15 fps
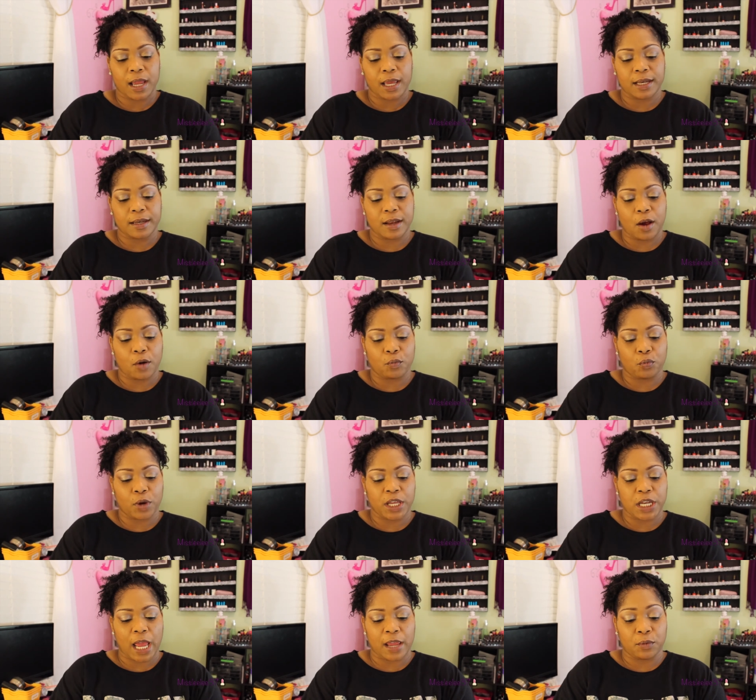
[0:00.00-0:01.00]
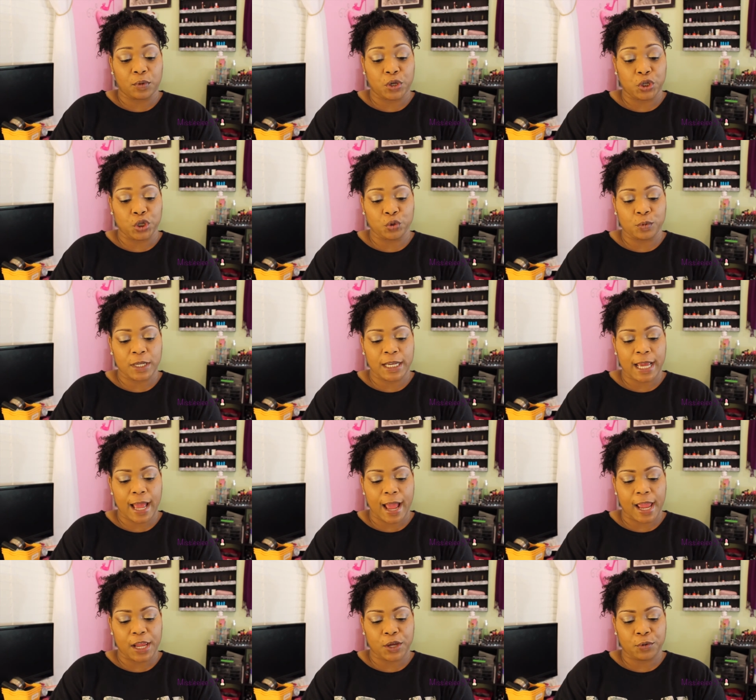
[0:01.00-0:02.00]
And a renewing
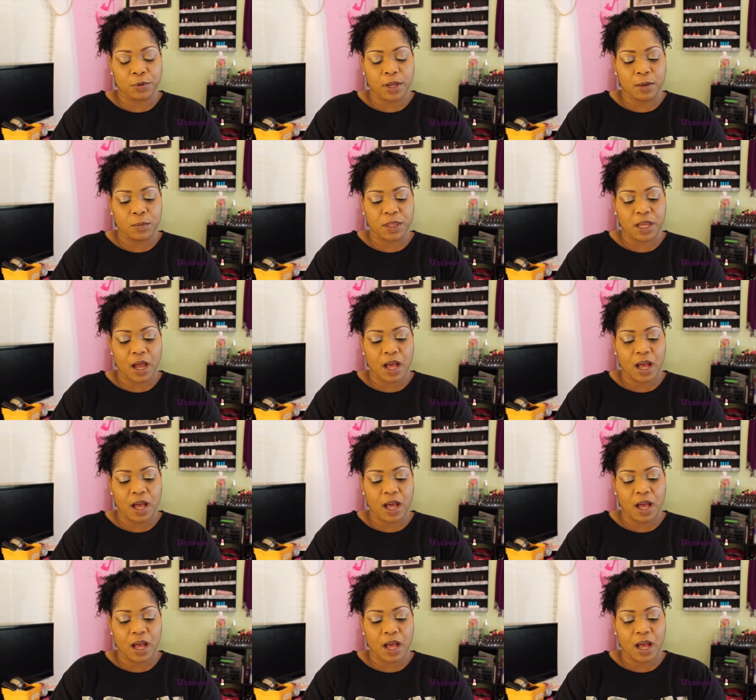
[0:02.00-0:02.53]
eye cream with